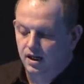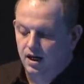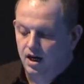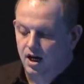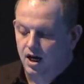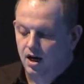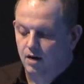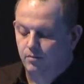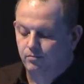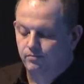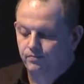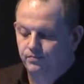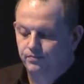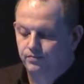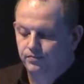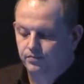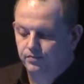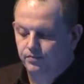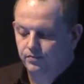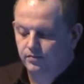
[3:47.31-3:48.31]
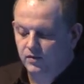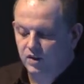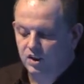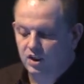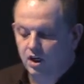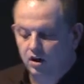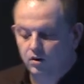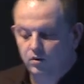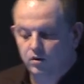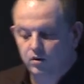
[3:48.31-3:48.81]
Um,
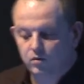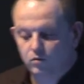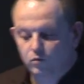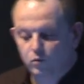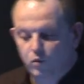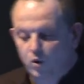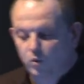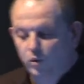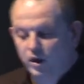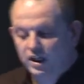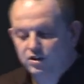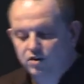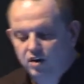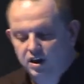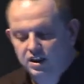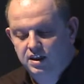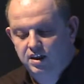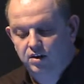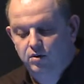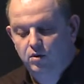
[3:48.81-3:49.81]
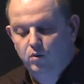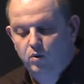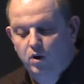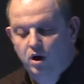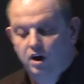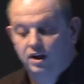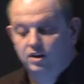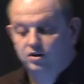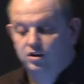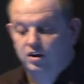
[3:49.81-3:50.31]
so what we try to do, or
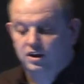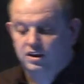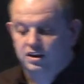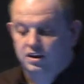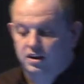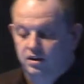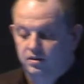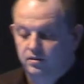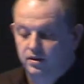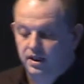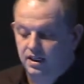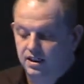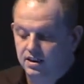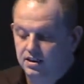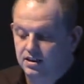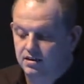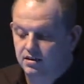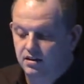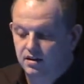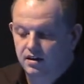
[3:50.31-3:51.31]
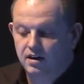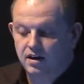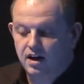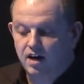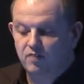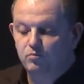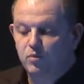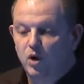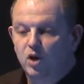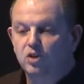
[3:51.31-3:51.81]
what I try to do, is
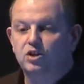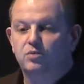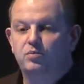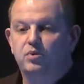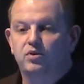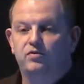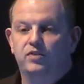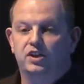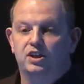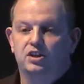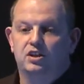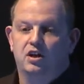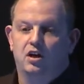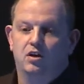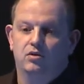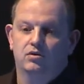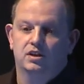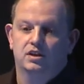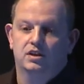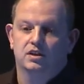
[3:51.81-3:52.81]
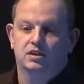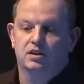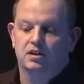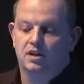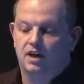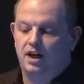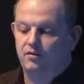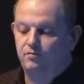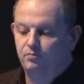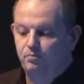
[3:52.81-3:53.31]
have multiple vision holders,
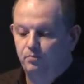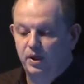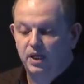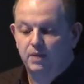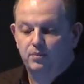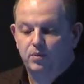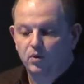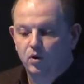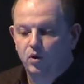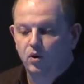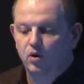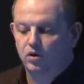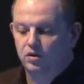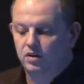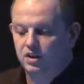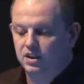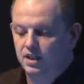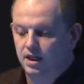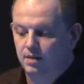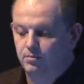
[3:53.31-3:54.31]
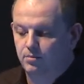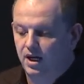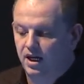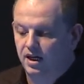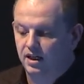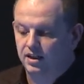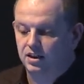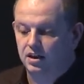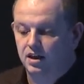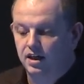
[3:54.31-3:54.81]
have people all on the same
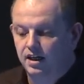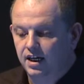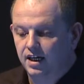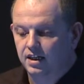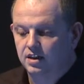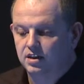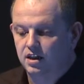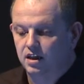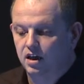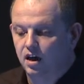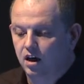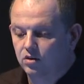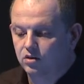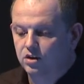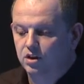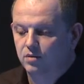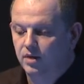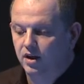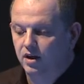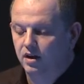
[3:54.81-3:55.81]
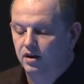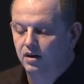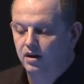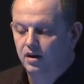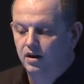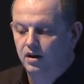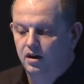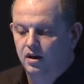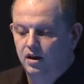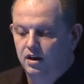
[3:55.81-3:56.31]
page. And I guess the ultimate
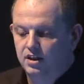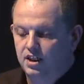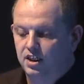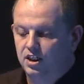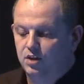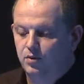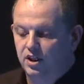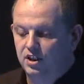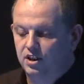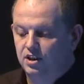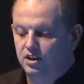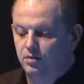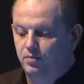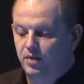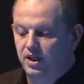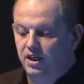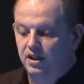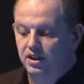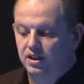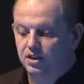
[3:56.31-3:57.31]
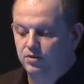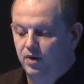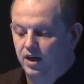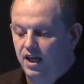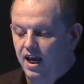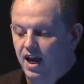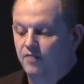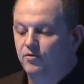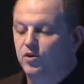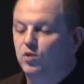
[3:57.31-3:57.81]
situation to be in is
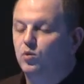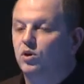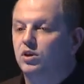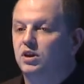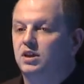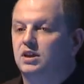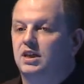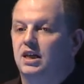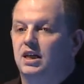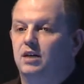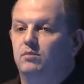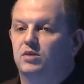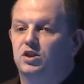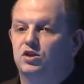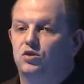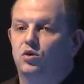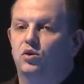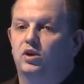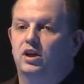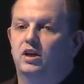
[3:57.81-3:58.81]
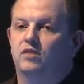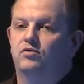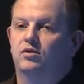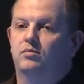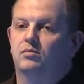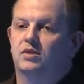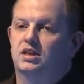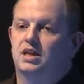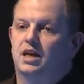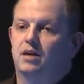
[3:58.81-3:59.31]
when everyone on the team is talking
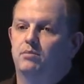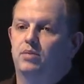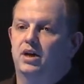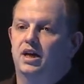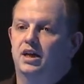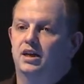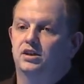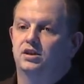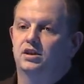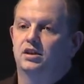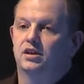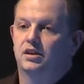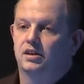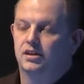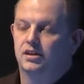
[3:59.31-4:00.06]
from the same page.